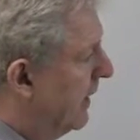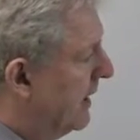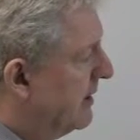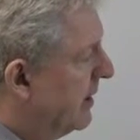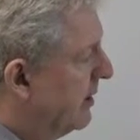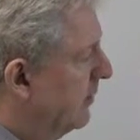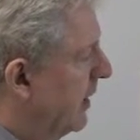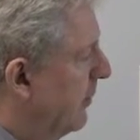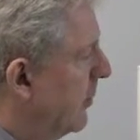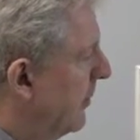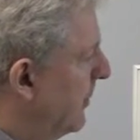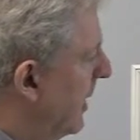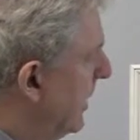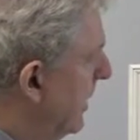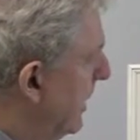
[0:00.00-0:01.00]
Another way
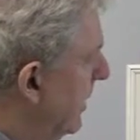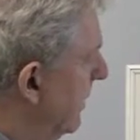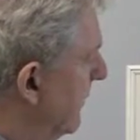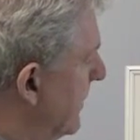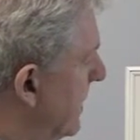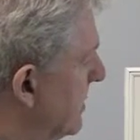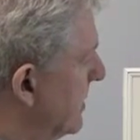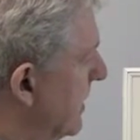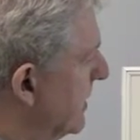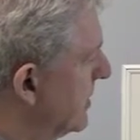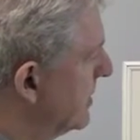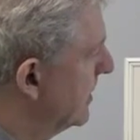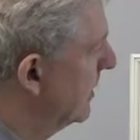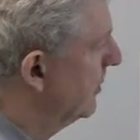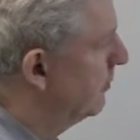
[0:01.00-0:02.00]
one might think of this
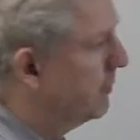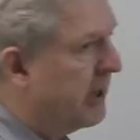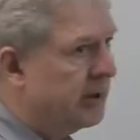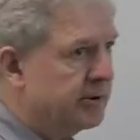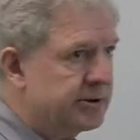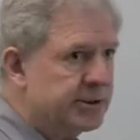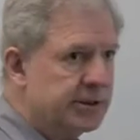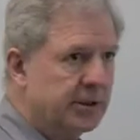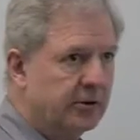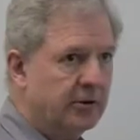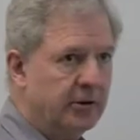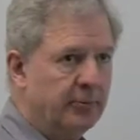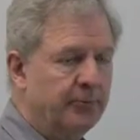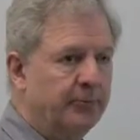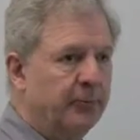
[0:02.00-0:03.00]
is Bell's
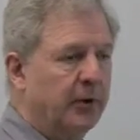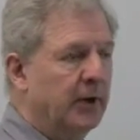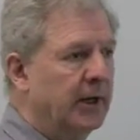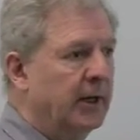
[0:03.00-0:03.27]
theorem